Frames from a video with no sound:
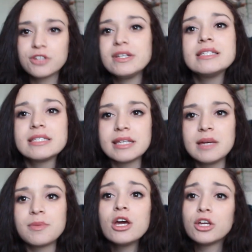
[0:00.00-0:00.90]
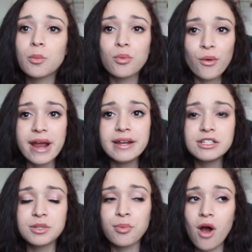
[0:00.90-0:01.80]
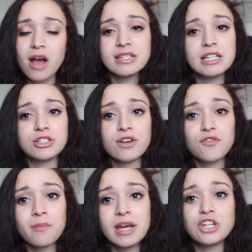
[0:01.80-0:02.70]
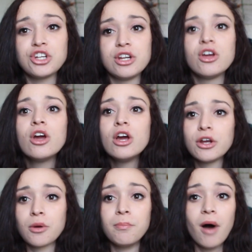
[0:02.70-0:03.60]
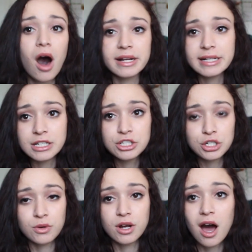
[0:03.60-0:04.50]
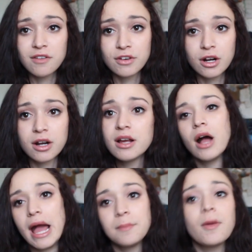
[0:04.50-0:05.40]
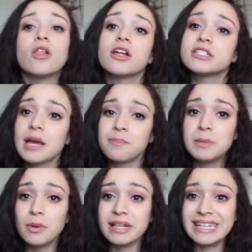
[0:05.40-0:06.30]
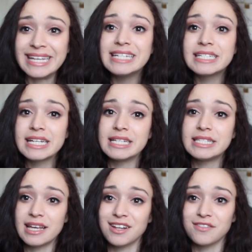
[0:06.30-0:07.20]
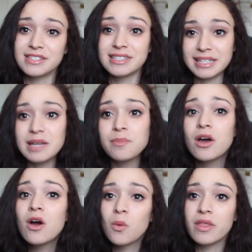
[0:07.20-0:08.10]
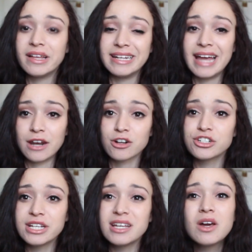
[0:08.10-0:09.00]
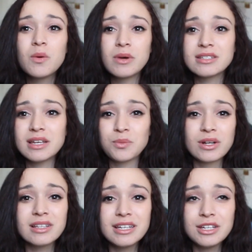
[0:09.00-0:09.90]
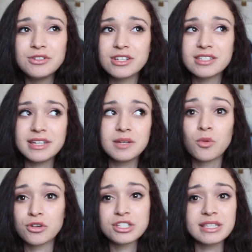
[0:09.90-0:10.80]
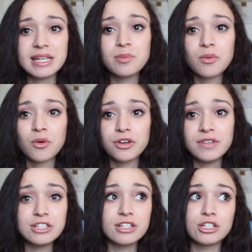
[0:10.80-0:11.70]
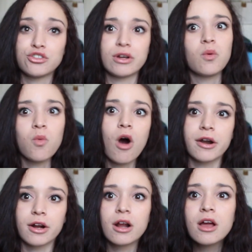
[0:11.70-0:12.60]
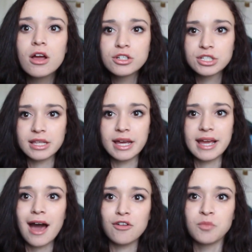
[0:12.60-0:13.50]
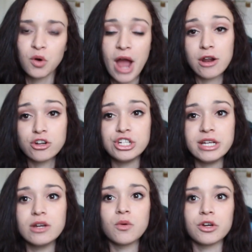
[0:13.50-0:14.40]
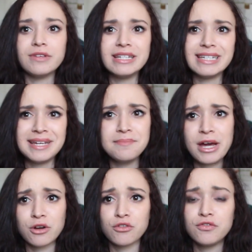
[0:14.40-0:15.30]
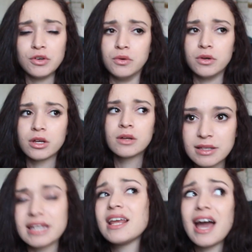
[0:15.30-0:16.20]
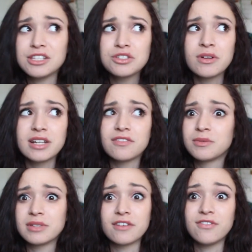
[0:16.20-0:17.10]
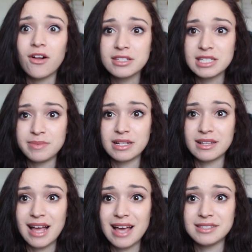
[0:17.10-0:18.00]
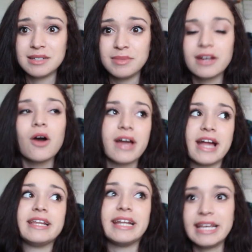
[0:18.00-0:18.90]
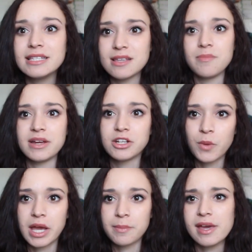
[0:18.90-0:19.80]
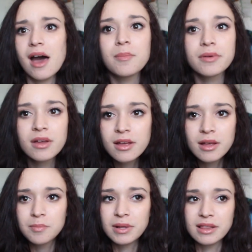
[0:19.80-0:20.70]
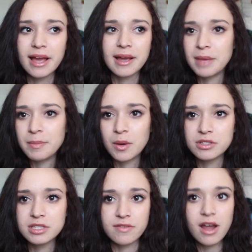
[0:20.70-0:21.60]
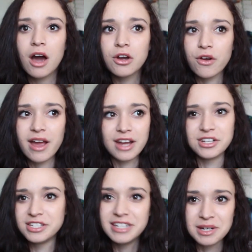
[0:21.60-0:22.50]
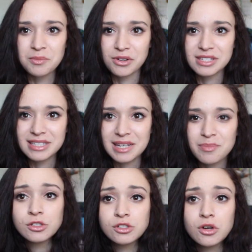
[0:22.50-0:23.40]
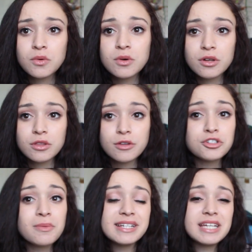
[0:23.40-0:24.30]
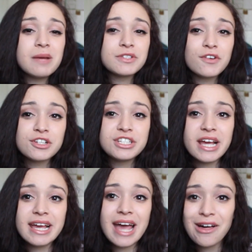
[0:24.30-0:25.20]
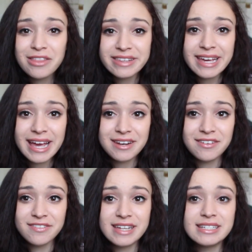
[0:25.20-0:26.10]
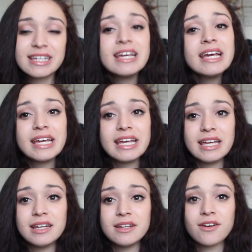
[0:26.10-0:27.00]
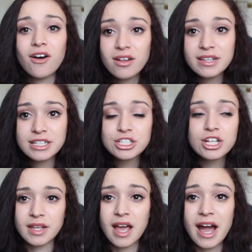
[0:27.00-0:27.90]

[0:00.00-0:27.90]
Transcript: You need sleep, your brain needs to process your information, your body needs to recover, and a lot of the time people eat instead of sleep when they need energy, when it's like really you just need more sleep or you need to like drink water to like have more energy or you need to eat better food. Like in high school, I definitely would like fall asleep in class and be like, okay, I need to eat something to wake me up but like maybe I wasn't even hungry, I just needed more sleep. So those are my tips for staying healthy and fit in college.